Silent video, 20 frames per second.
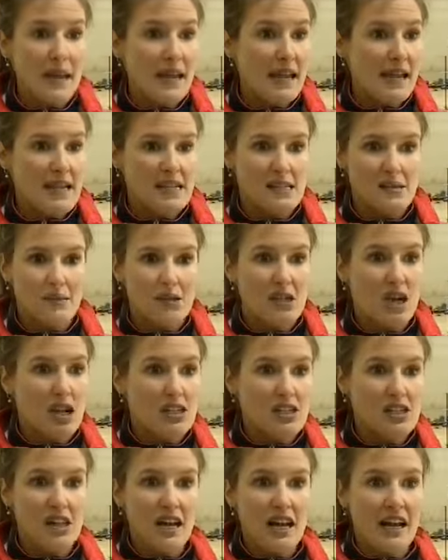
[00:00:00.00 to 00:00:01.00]
It gets them a
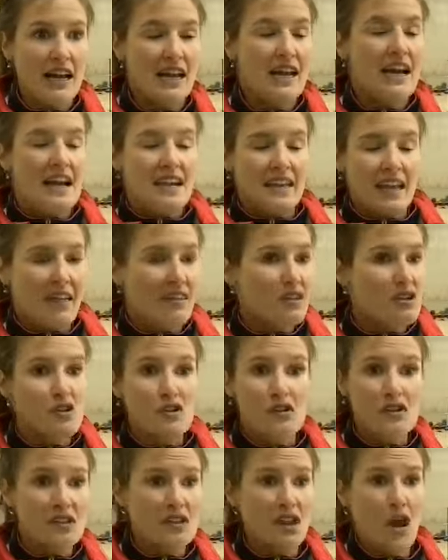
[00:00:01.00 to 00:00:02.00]
chance to kind of like get the
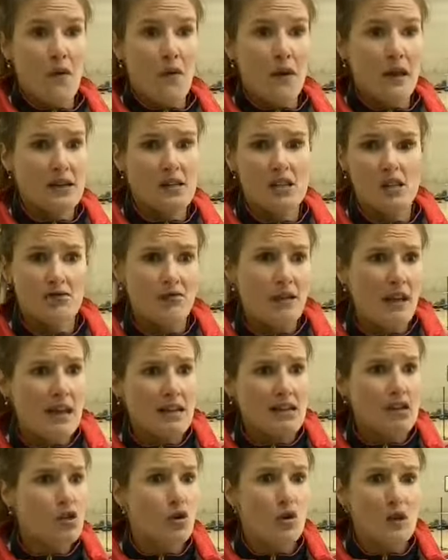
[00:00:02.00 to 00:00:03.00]
juices going and just really
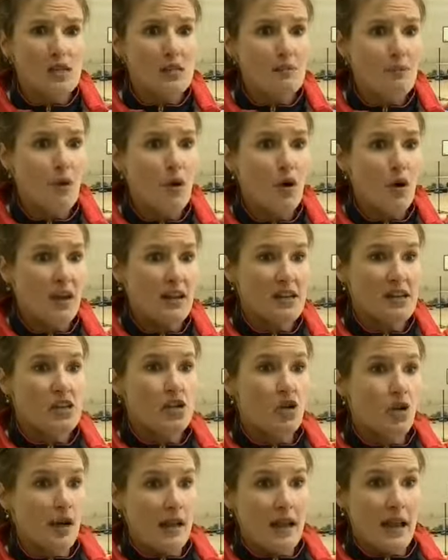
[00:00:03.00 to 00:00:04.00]
enjoy sport and
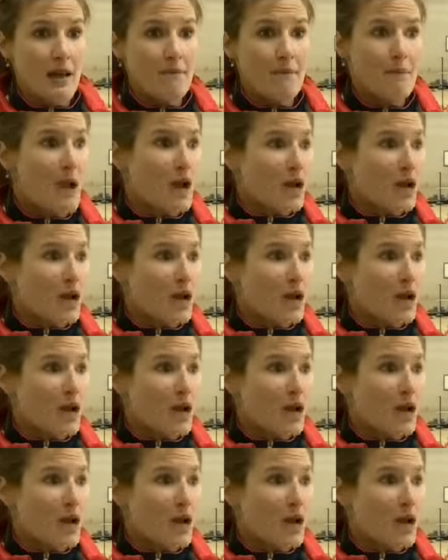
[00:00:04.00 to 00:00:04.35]
enjoy um,